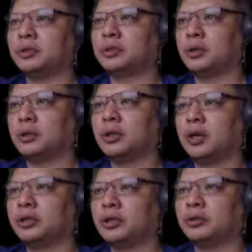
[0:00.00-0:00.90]
It's called
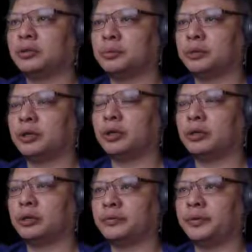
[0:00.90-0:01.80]
high chariot to protect
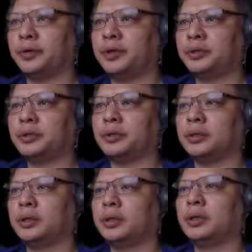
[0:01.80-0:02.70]
horse
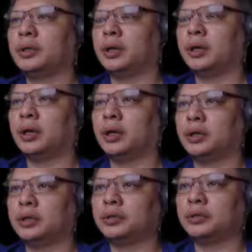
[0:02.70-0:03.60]
variation.
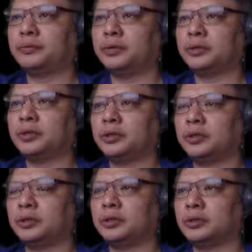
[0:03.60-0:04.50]
This
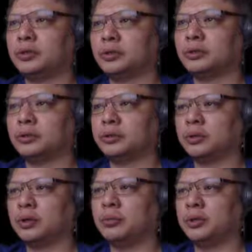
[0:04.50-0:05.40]
version is not
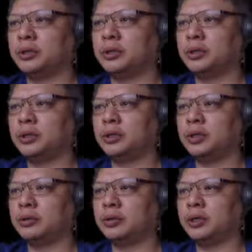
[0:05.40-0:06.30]
so commonly seen
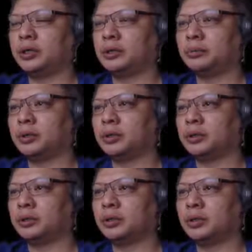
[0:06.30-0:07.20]
nowadays
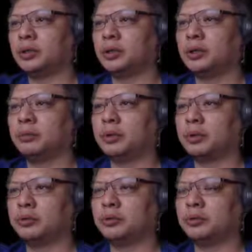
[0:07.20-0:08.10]
because
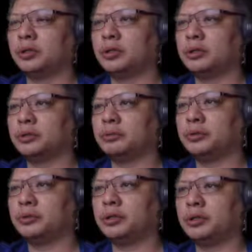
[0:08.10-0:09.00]
black would usually just
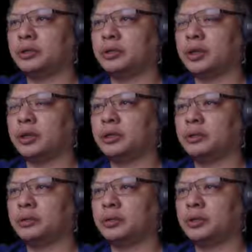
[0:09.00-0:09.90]
retreat his
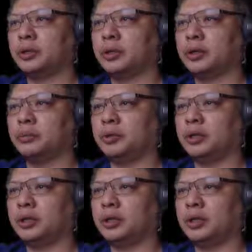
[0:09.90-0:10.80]
cannon
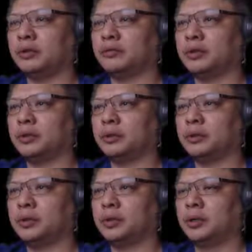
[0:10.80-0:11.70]
immediately
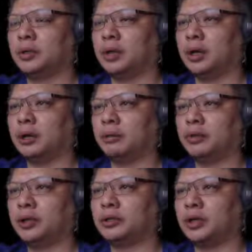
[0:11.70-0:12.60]
after
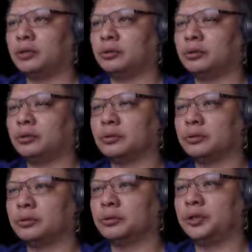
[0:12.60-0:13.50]
red's r2 equals
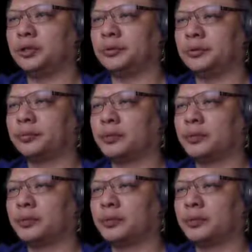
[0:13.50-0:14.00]
to 3.